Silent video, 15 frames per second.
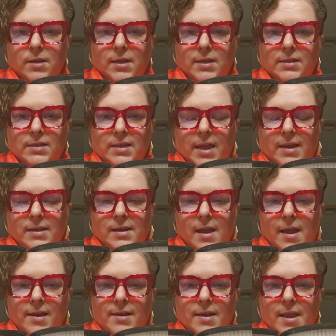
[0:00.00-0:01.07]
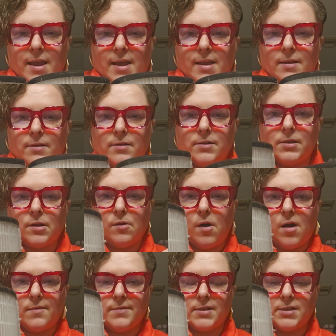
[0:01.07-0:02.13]
It's like 9-day. So
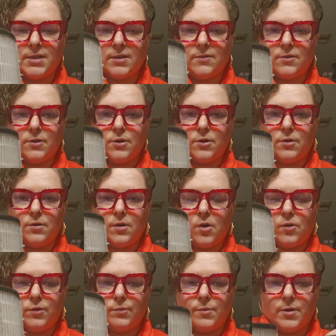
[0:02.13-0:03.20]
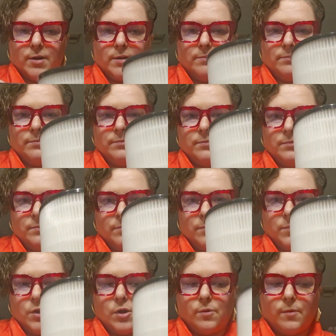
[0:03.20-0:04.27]
obviously the old one,
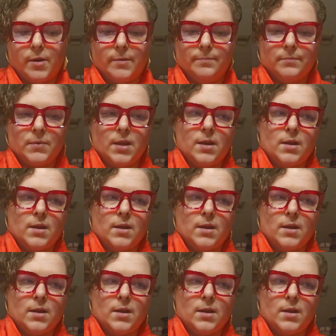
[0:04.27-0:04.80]
new one.